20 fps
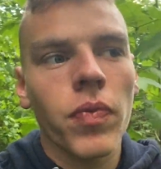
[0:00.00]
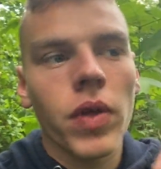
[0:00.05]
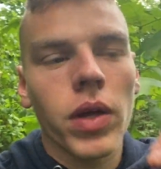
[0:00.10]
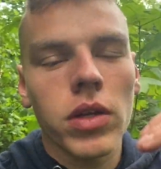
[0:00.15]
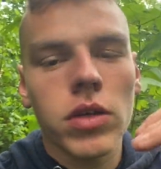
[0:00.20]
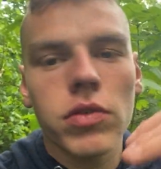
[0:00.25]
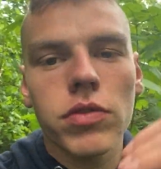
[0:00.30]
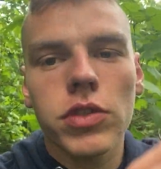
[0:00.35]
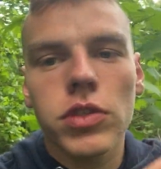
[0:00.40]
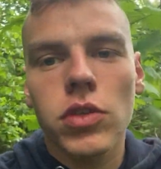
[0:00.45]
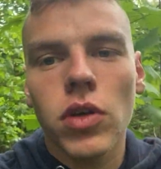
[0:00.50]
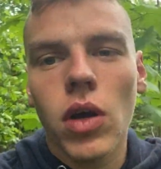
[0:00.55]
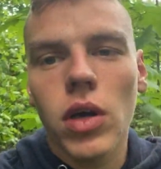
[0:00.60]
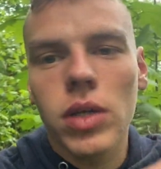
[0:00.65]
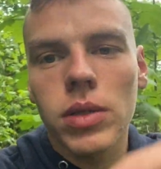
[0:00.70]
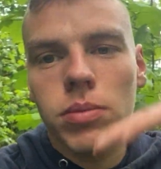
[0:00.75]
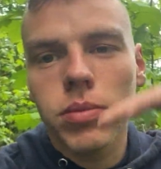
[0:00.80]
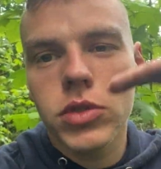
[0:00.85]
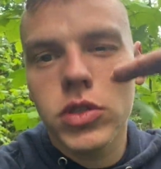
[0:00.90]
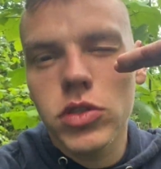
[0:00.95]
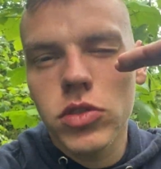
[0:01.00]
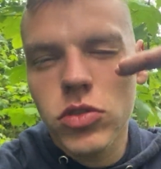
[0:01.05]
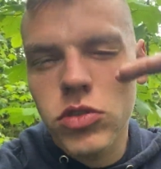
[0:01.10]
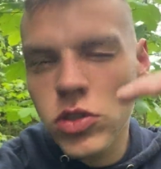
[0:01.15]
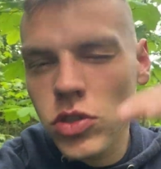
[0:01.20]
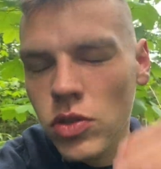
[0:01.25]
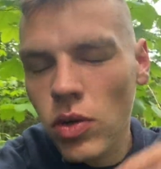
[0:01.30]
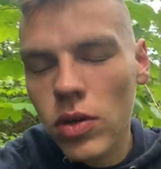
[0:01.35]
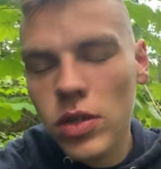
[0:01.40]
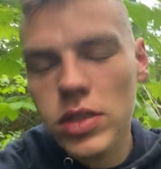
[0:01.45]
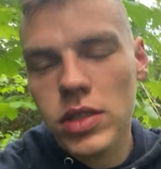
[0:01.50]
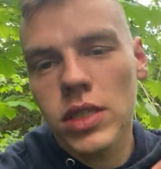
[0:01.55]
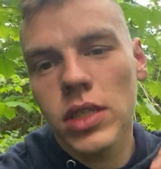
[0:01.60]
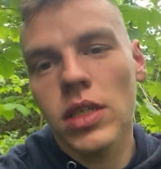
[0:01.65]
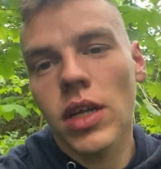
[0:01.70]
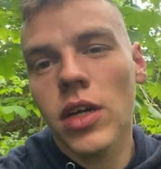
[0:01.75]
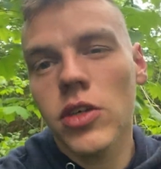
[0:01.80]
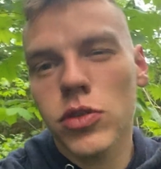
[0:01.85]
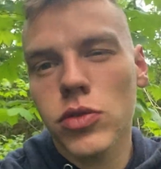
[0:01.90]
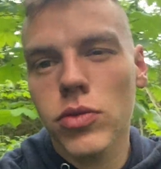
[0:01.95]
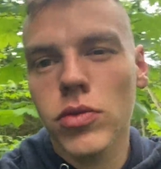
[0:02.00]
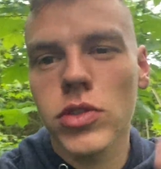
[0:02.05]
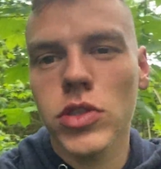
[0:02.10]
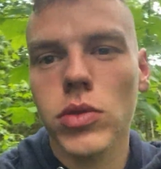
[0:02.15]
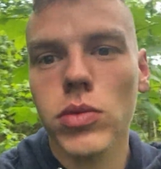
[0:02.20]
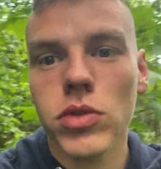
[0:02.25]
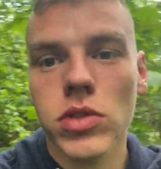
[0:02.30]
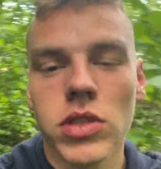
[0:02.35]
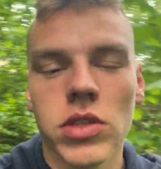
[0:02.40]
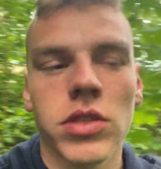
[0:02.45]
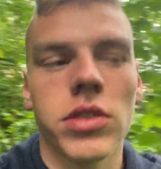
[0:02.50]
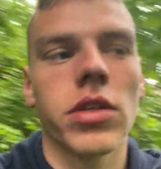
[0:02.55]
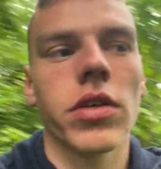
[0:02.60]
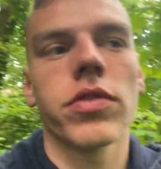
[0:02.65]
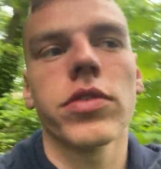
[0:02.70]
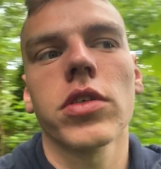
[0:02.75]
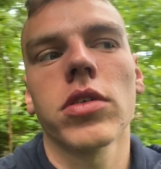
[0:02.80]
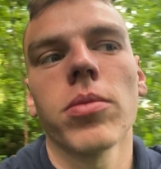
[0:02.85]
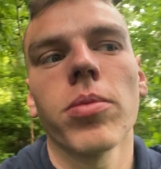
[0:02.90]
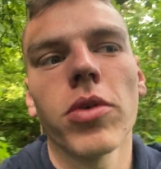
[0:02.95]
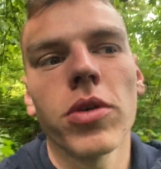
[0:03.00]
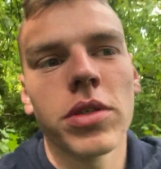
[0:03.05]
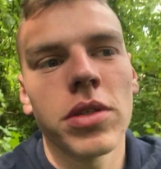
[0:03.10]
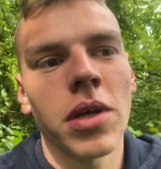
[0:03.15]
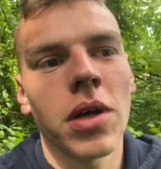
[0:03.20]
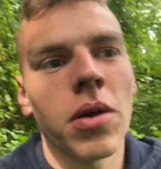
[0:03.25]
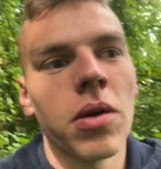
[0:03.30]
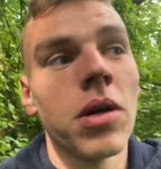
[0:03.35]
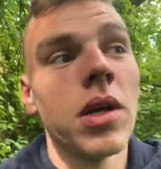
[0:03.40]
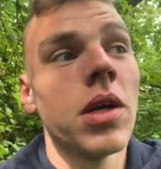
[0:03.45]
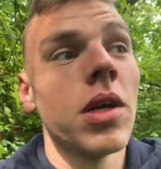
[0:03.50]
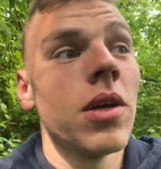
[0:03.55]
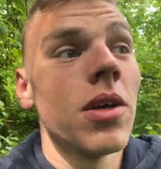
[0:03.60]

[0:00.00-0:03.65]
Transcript: And over time, you start seeing actual results in yourself to the point now